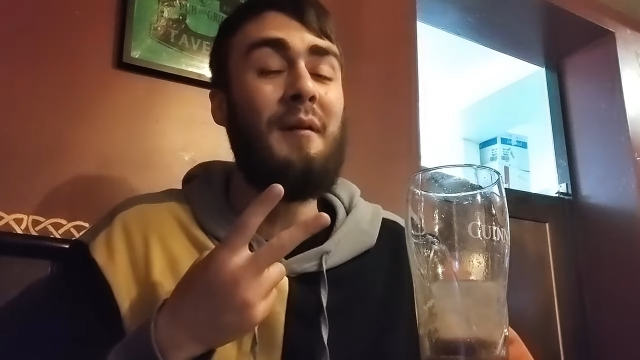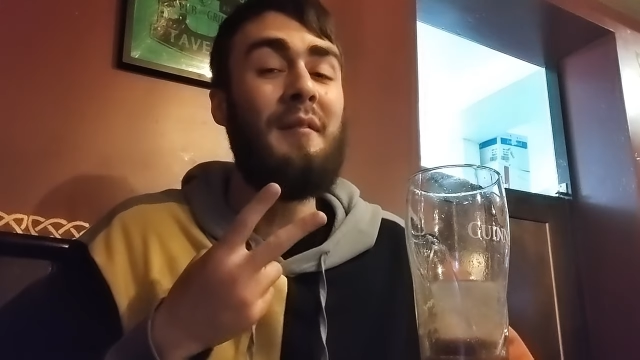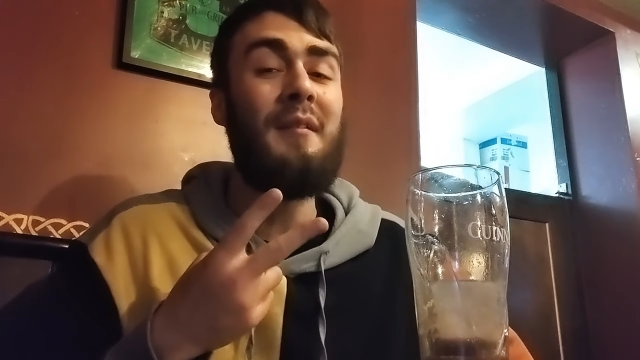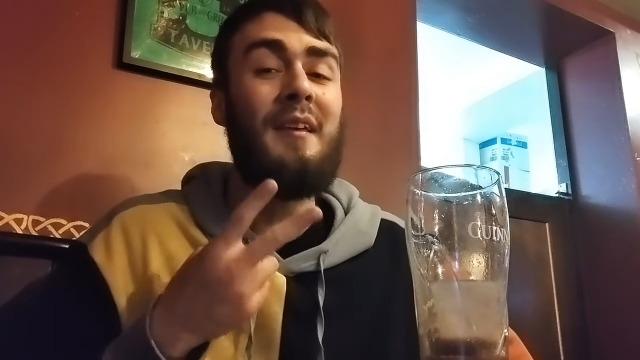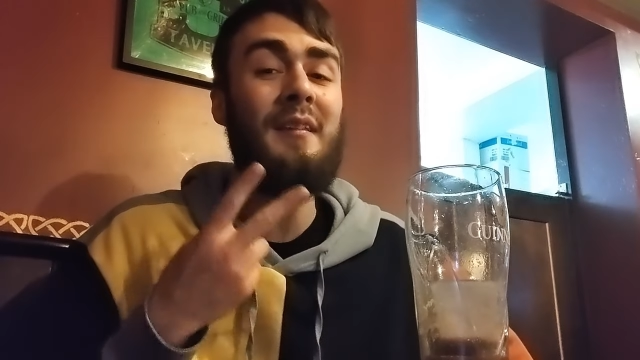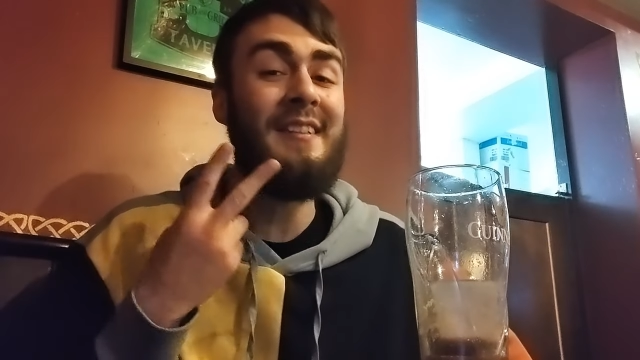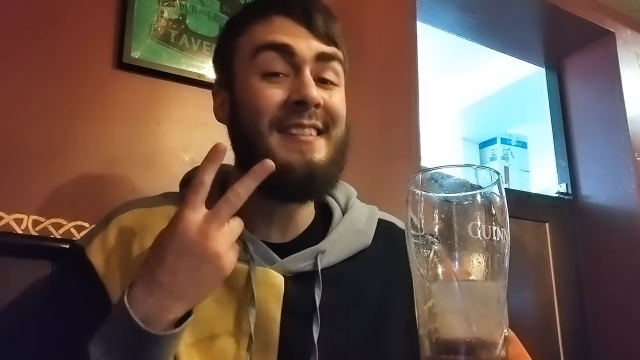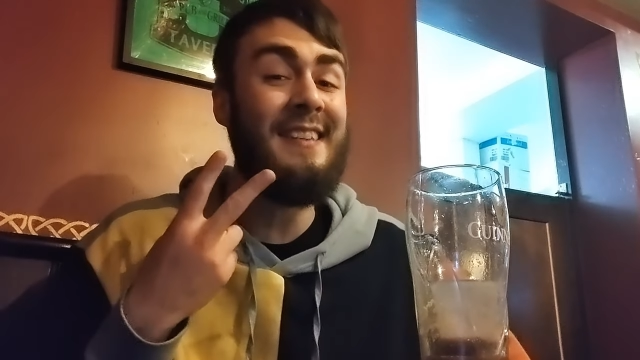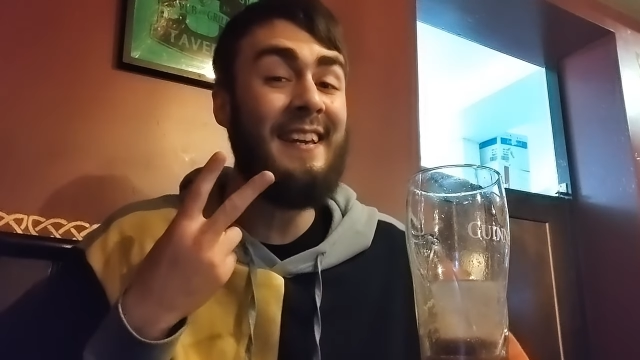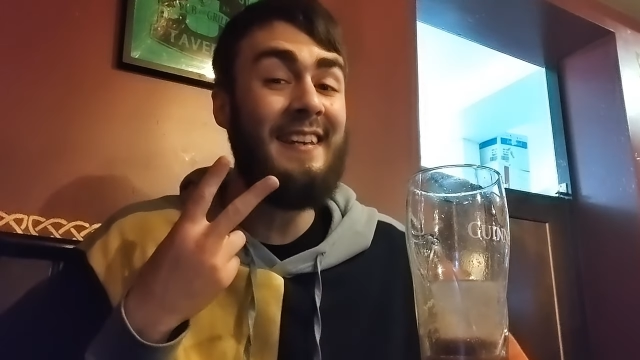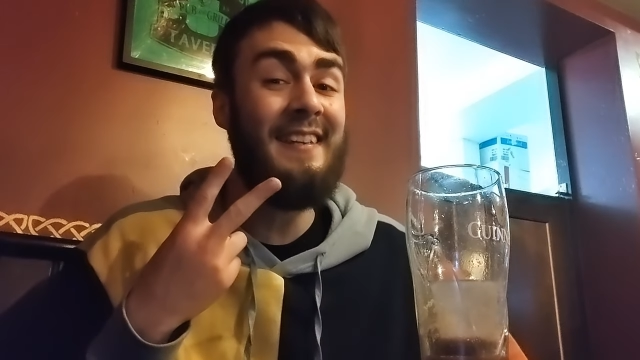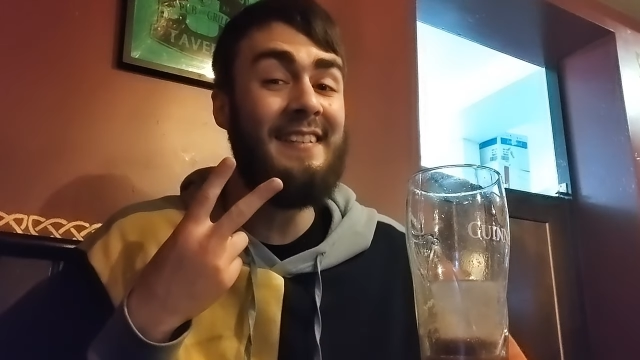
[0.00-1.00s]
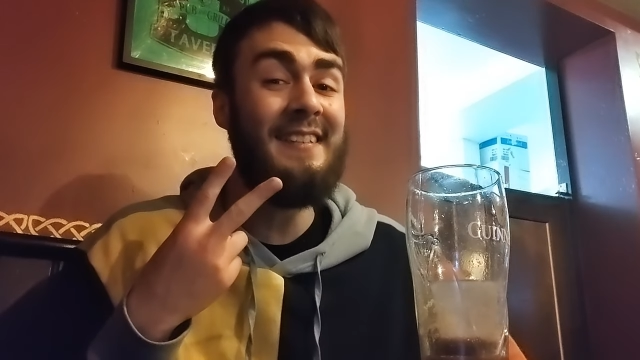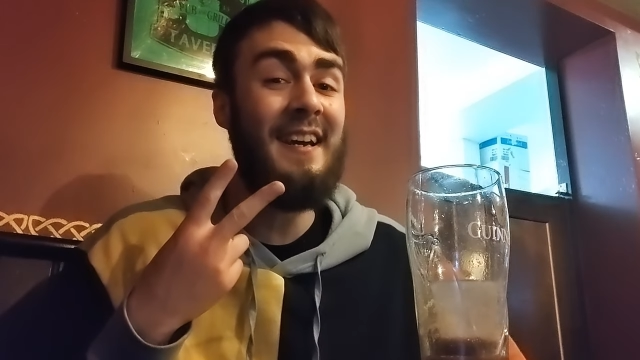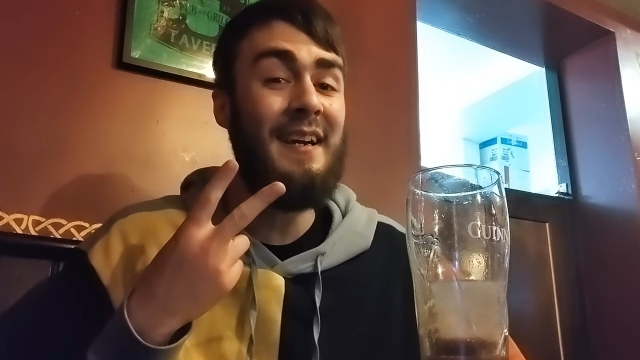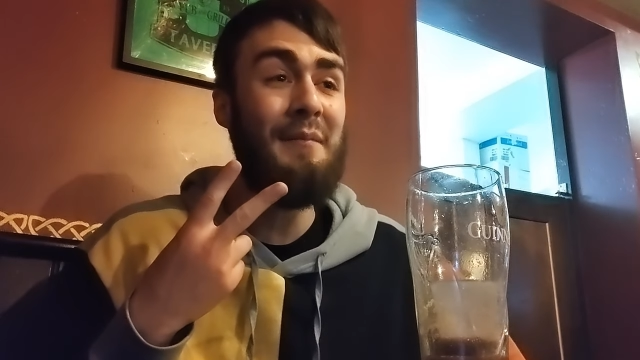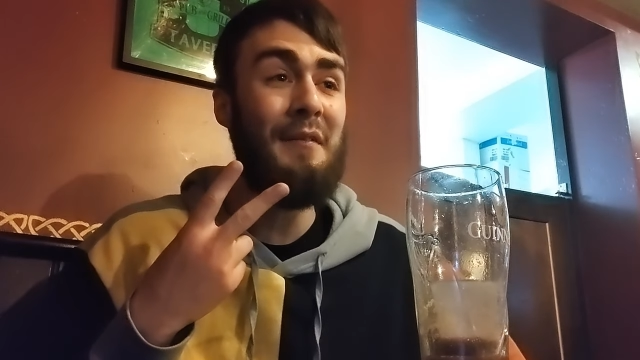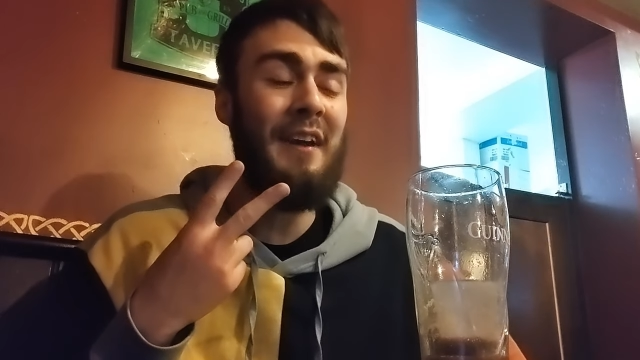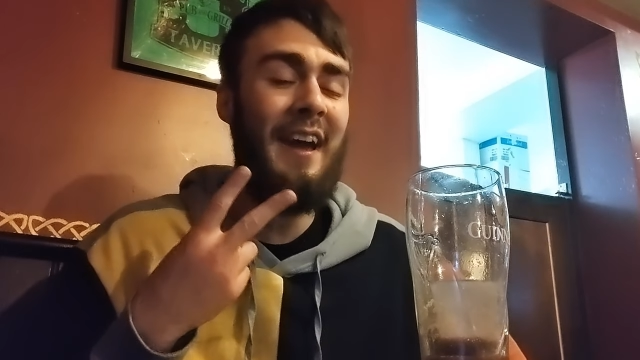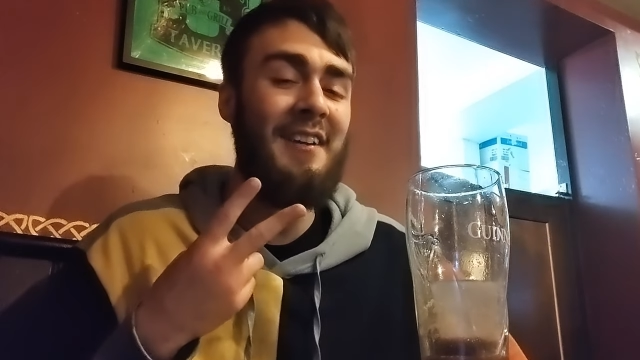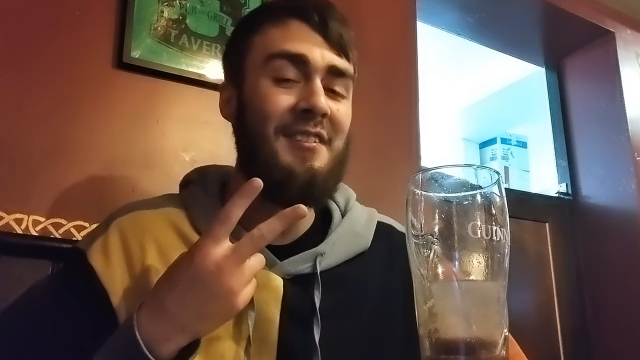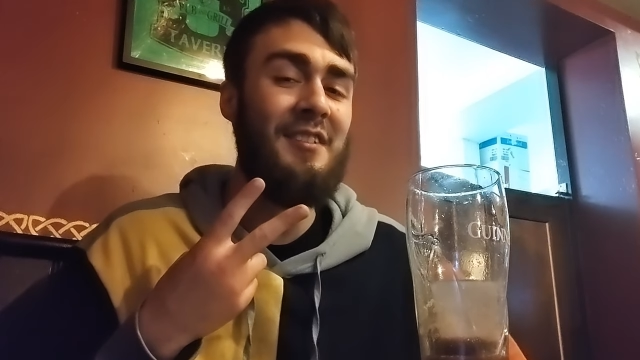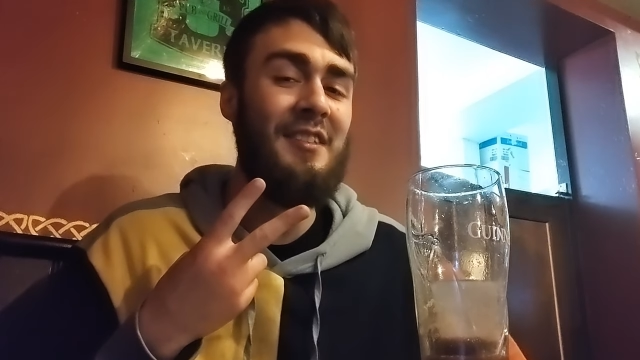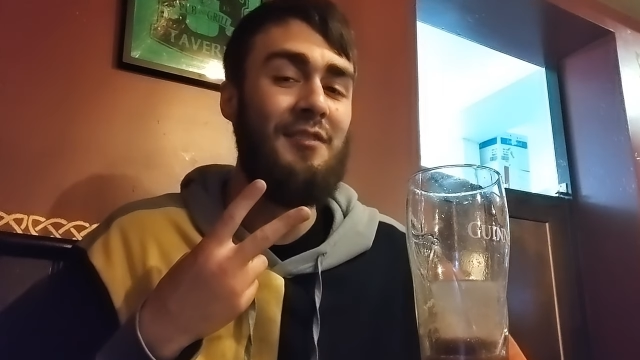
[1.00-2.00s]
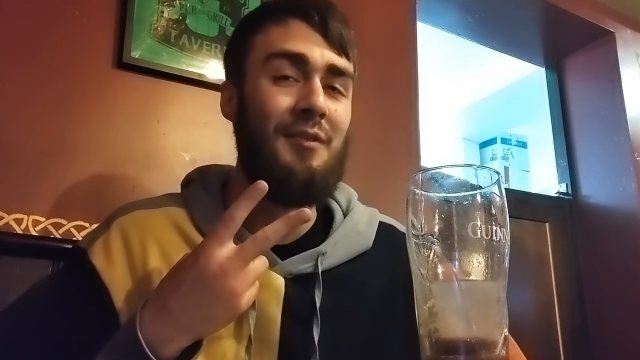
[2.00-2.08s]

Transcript: Probably like the second time I've actually